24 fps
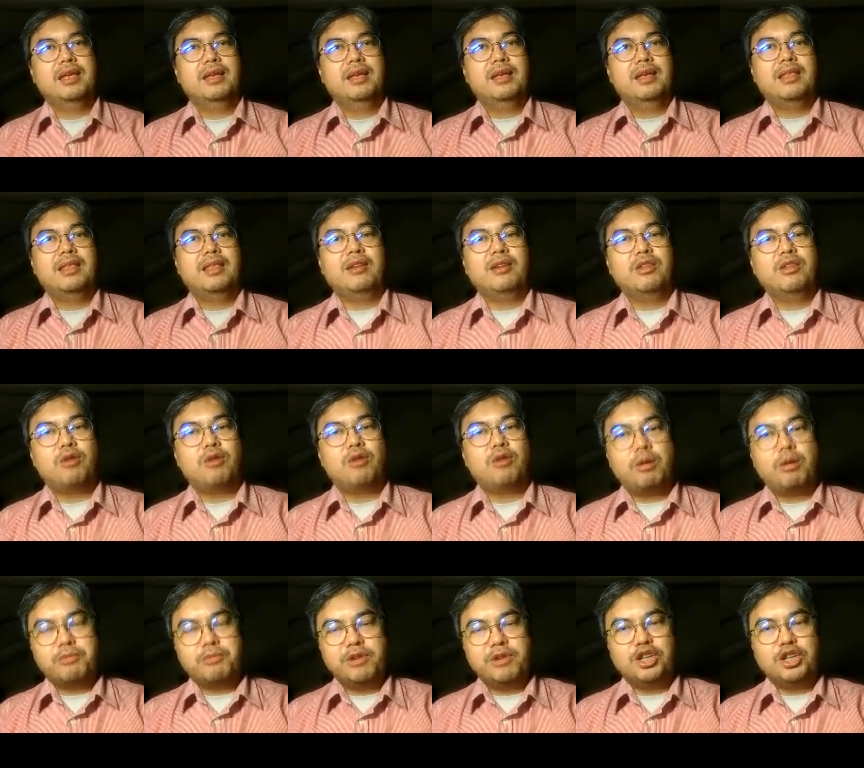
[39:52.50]
now the
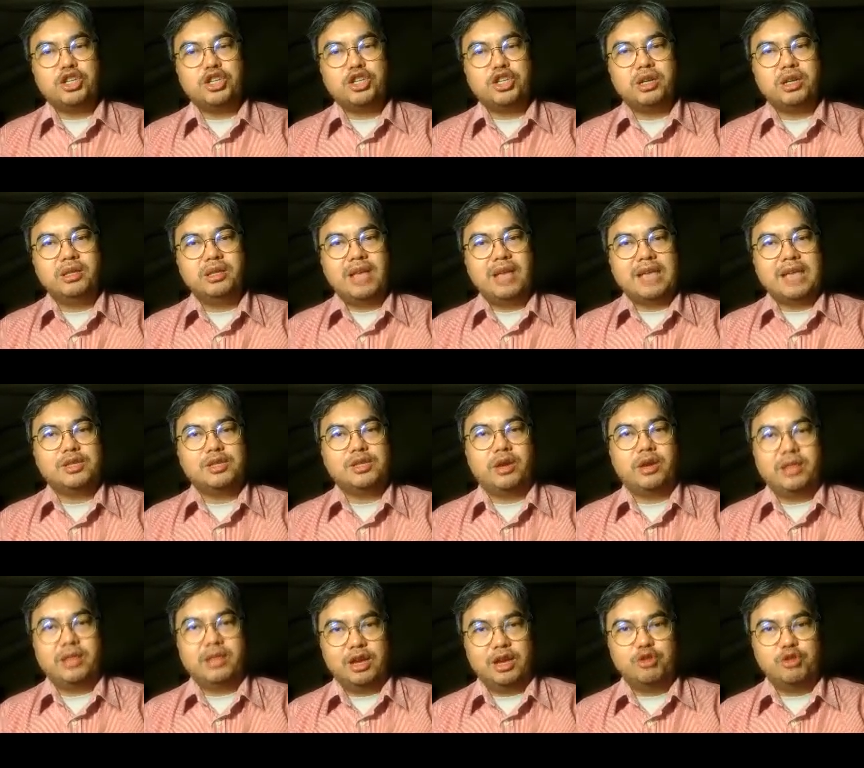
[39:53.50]
corporation has got an
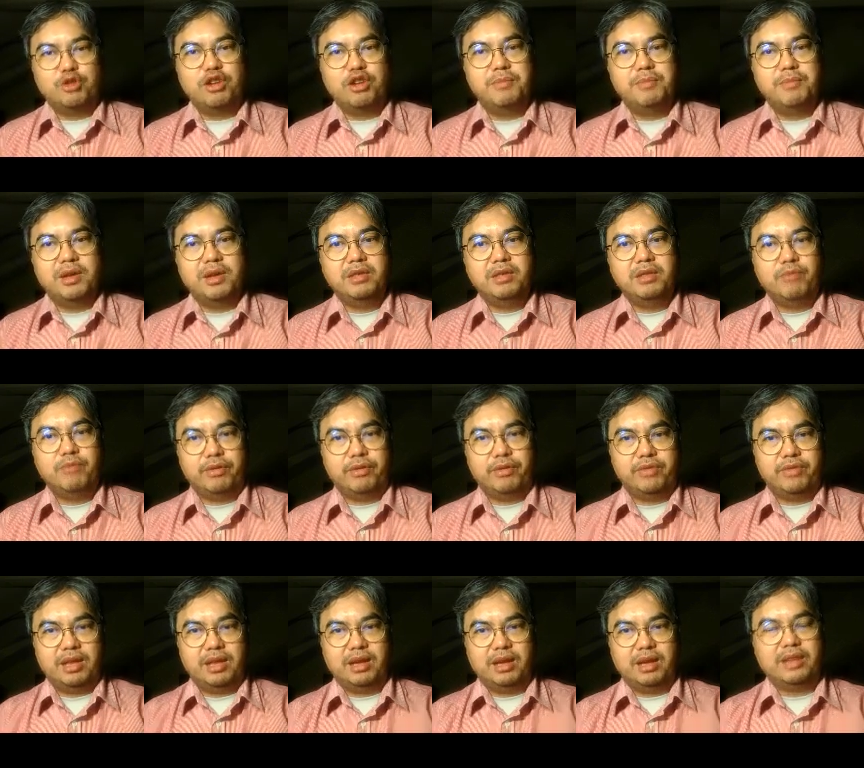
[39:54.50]
agreement with
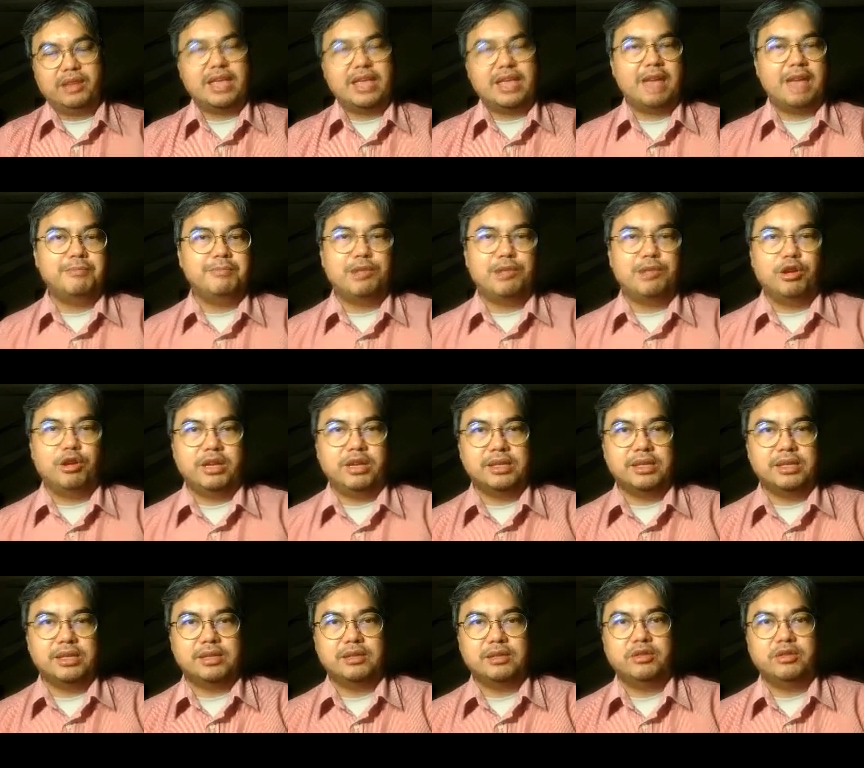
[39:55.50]
their
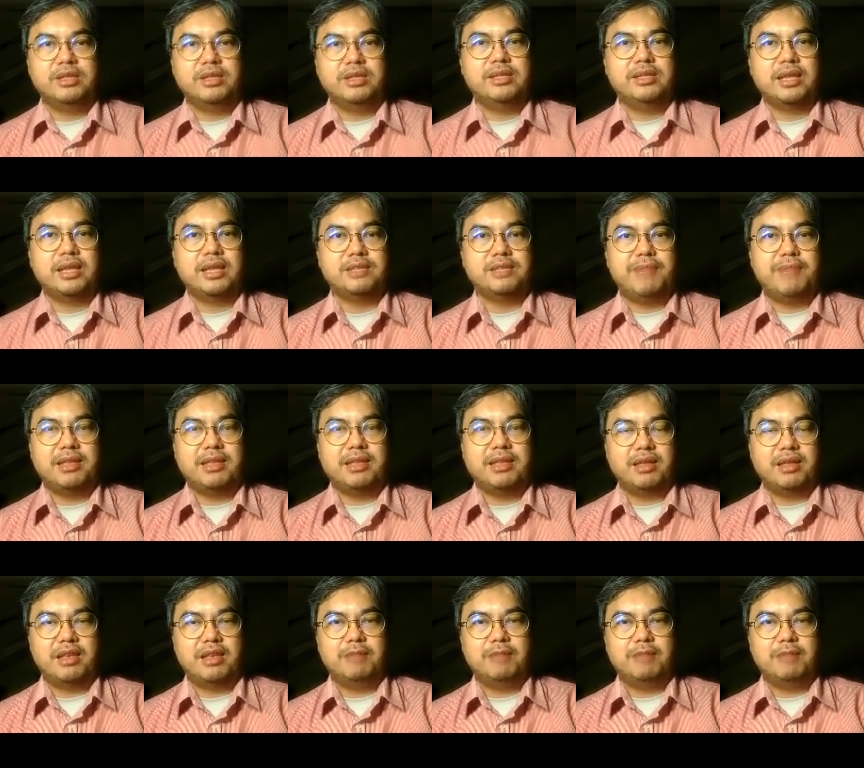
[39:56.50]
employees. So these dustmen are
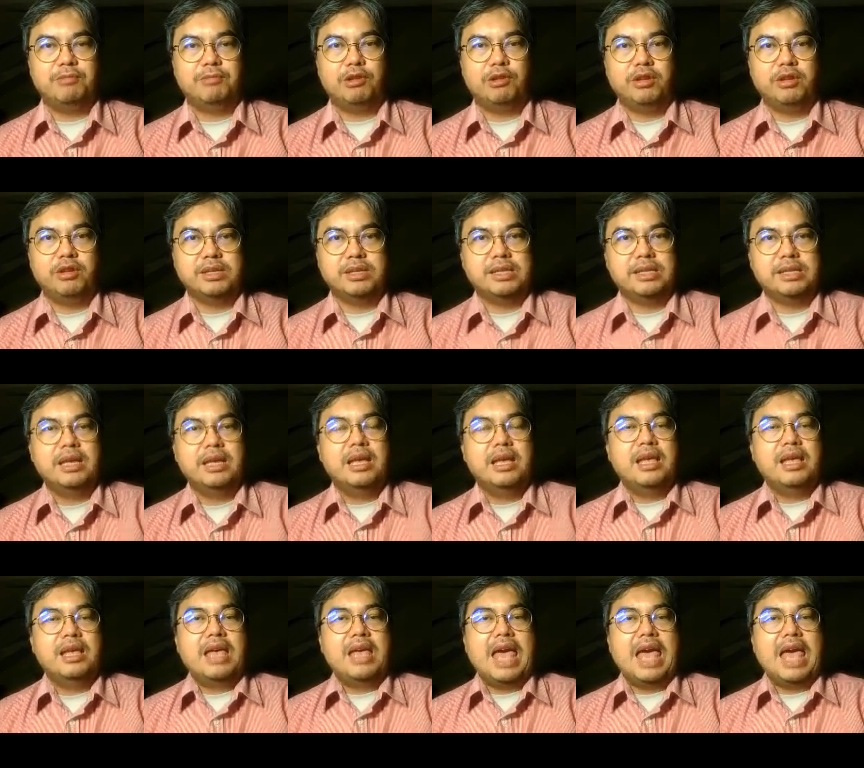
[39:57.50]
their employees.
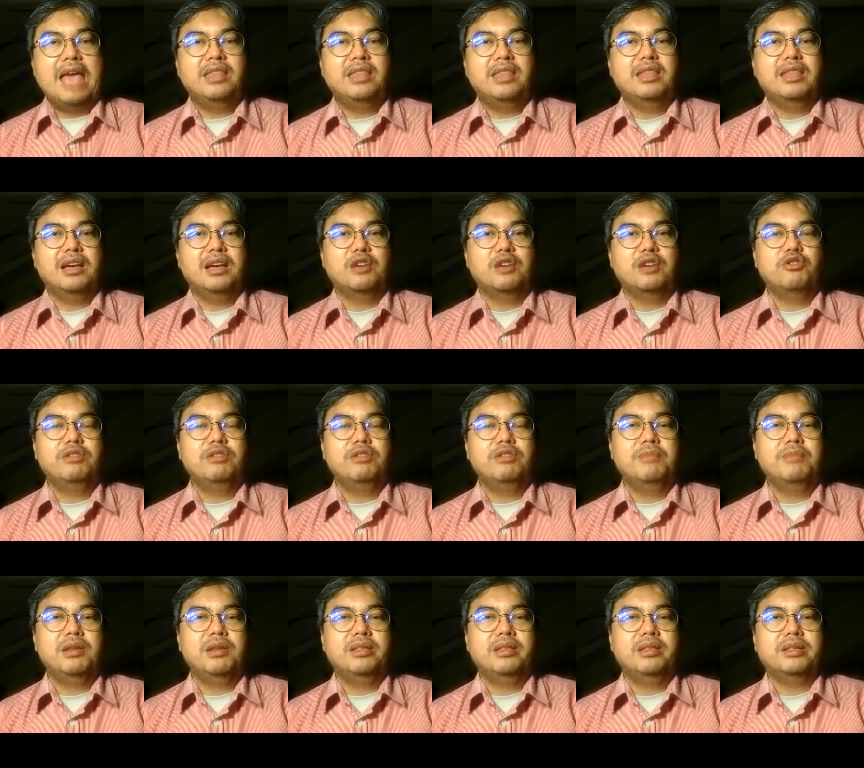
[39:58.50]
And the
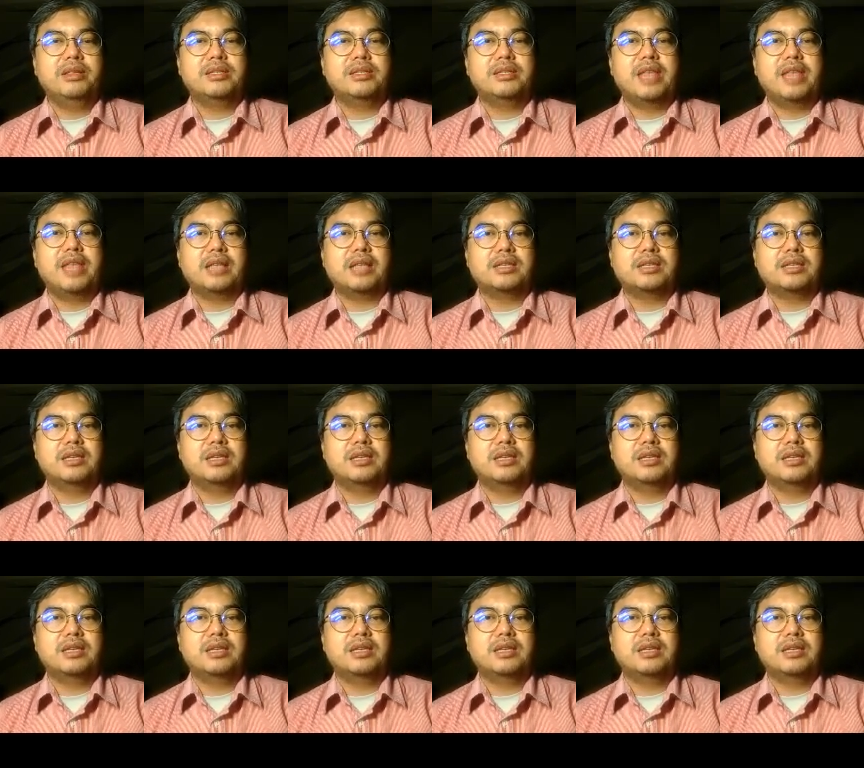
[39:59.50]
agreement is that